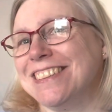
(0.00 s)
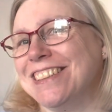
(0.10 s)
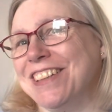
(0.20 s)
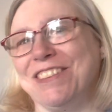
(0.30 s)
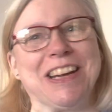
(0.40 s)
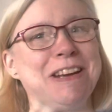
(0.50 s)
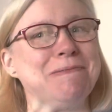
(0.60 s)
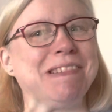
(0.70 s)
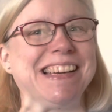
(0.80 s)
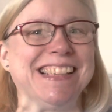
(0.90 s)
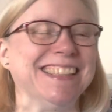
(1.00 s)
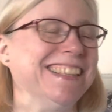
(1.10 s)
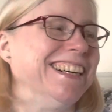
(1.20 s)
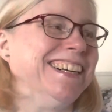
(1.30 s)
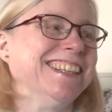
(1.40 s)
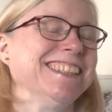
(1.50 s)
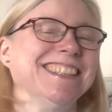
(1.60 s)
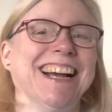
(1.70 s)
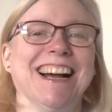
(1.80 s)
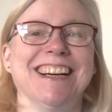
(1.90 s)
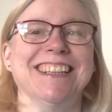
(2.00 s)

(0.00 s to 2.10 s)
you name it. Yeah.